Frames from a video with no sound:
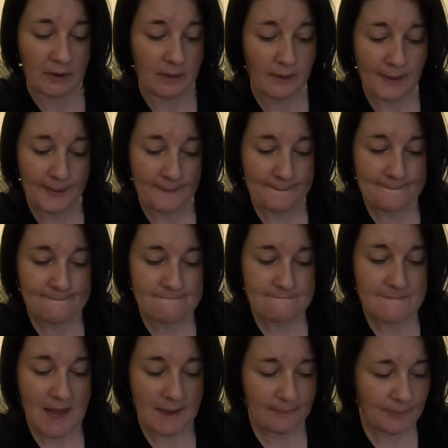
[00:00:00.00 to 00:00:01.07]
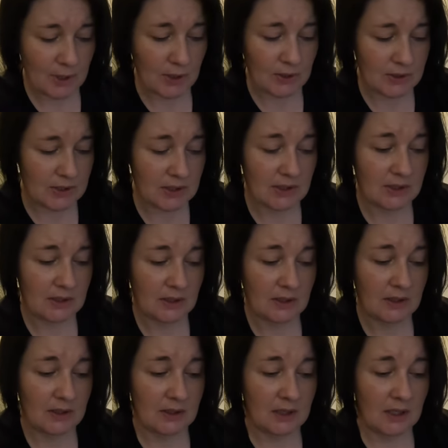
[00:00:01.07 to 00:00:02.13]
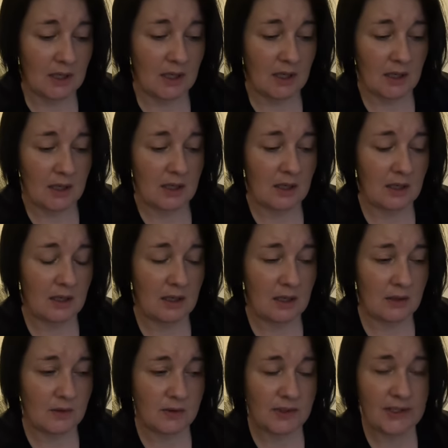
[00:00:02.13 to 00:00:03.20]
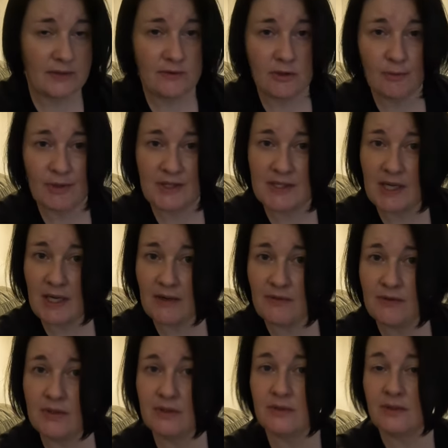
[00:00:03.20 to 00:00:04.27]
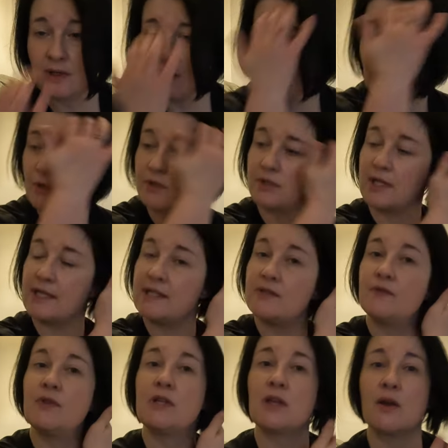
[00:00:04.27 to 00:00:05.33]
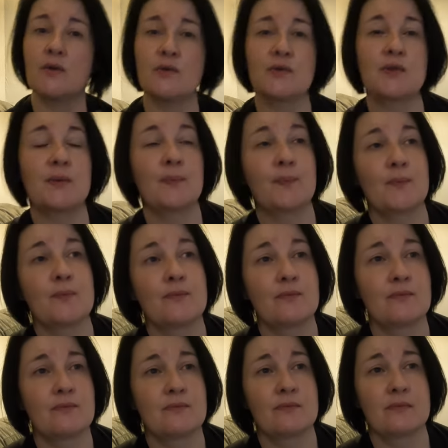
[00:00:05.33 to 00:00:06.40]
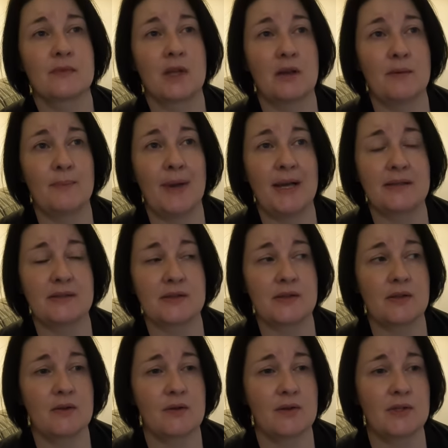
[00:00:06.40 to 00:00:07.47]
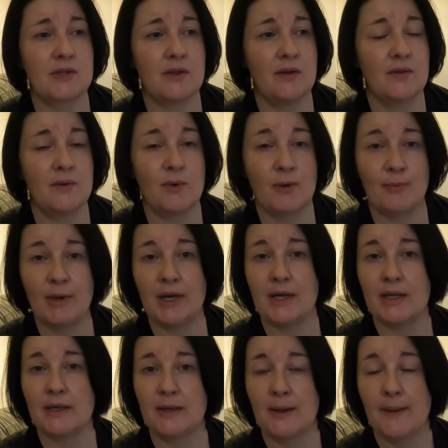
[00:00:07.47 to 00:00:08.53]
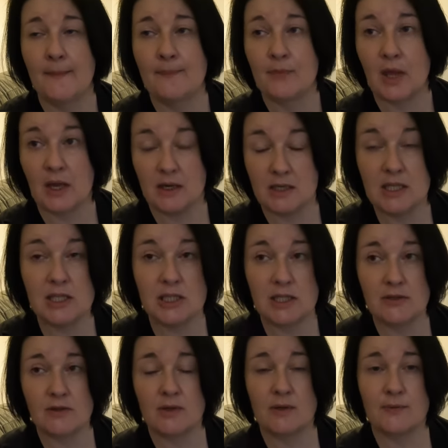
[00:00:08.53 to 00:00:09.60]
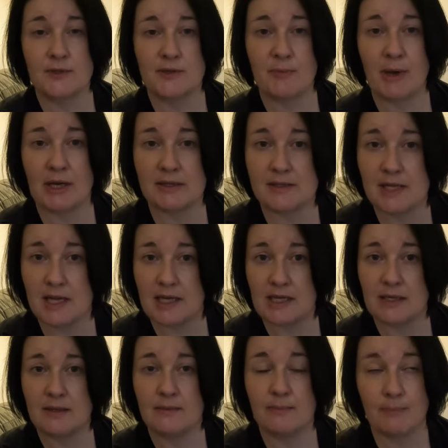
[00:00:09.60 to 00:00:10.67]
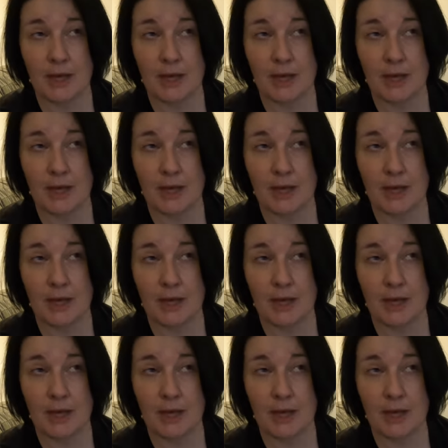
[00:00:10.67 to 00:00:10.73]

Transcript: it. But I was looking through my saved, like, watch later videos at patterns, because I thought it's not the one by, I initially thought it was a bag o' day